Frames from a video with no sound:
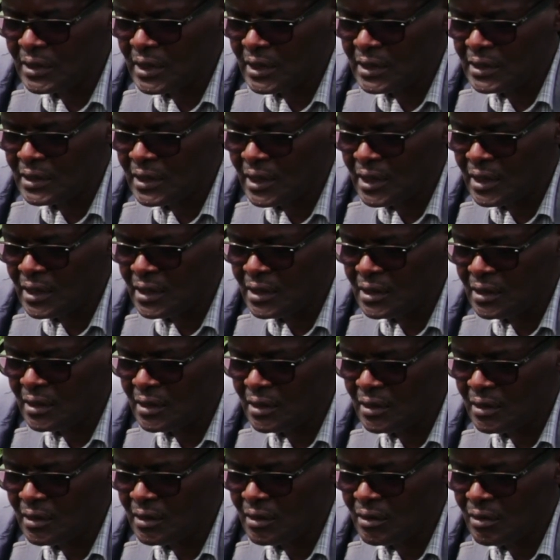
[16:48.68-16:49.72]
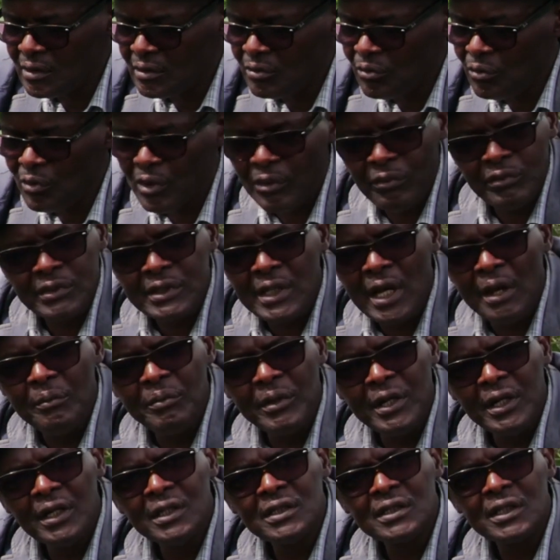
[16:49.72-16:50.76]
I said, what was
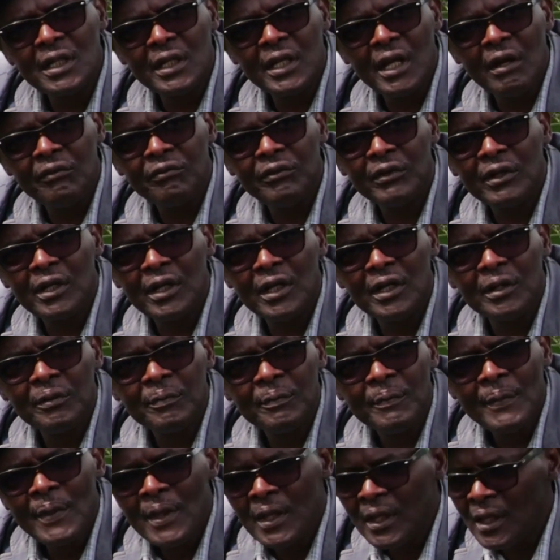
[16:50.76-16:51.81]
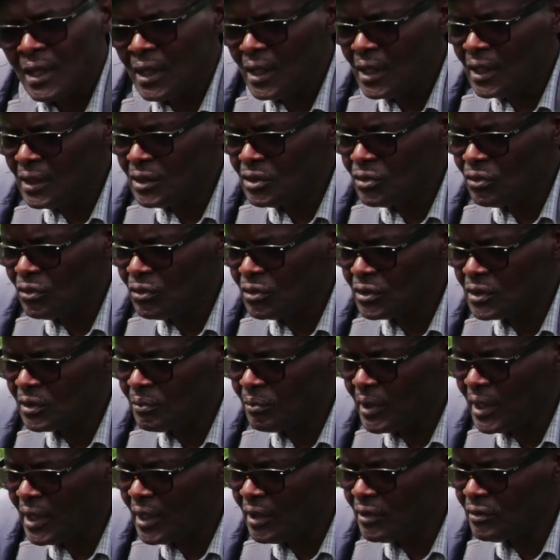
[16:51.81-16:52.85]
happening in South Africa. It talked
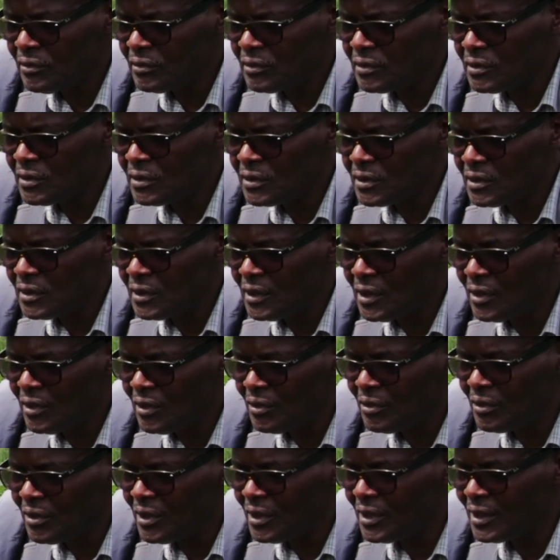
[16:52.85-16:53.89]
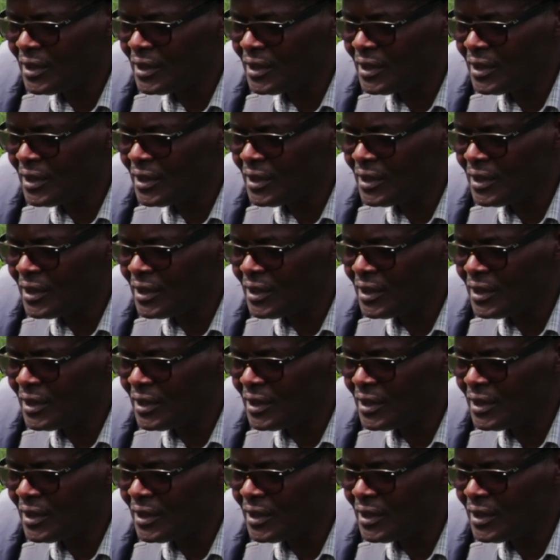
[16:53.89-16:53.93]
about, how